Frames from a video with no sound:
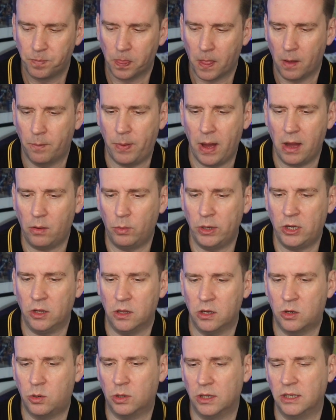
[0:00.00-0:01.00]
but we got the
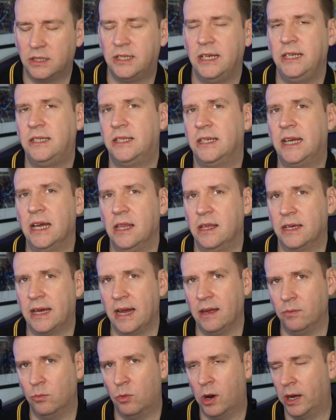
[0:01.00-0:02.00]
quality to get the
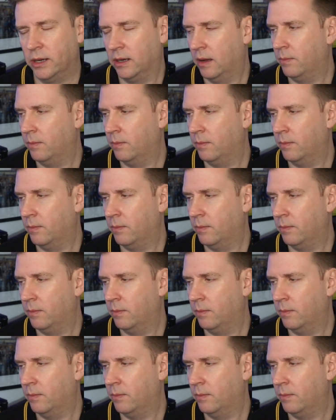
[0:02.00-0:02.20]
game won.